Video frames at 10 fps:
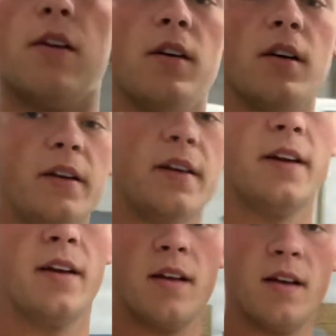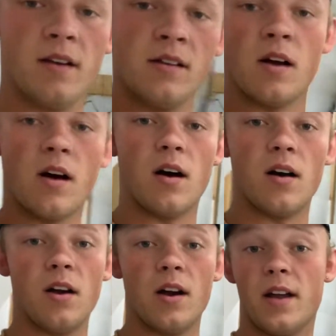on
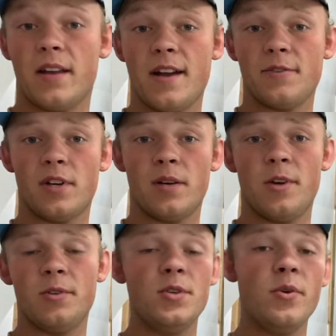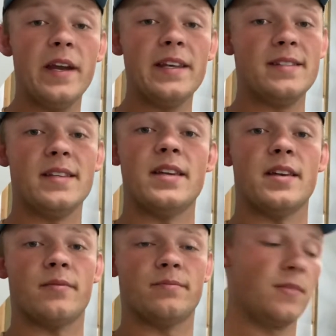our now turbo
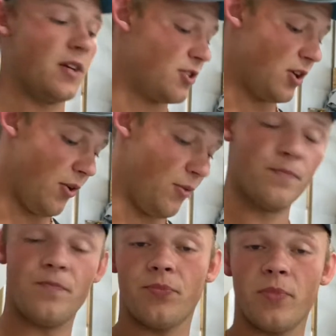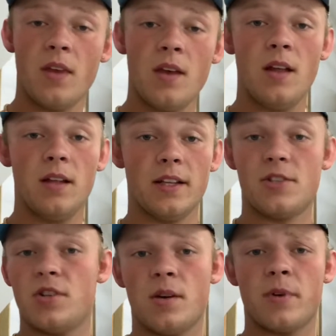280Z. So
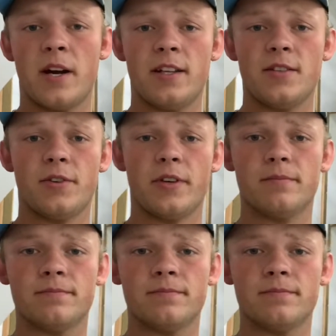let's jump right into it.